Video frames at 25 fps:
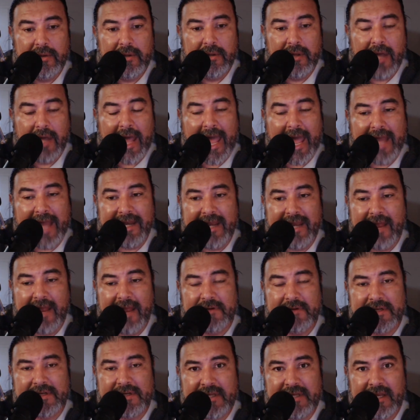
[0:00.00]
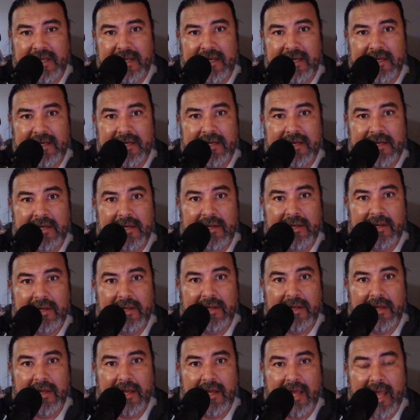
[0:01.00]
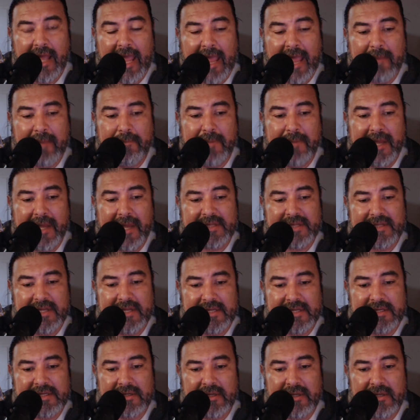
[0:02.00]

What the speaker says: I had never seen a business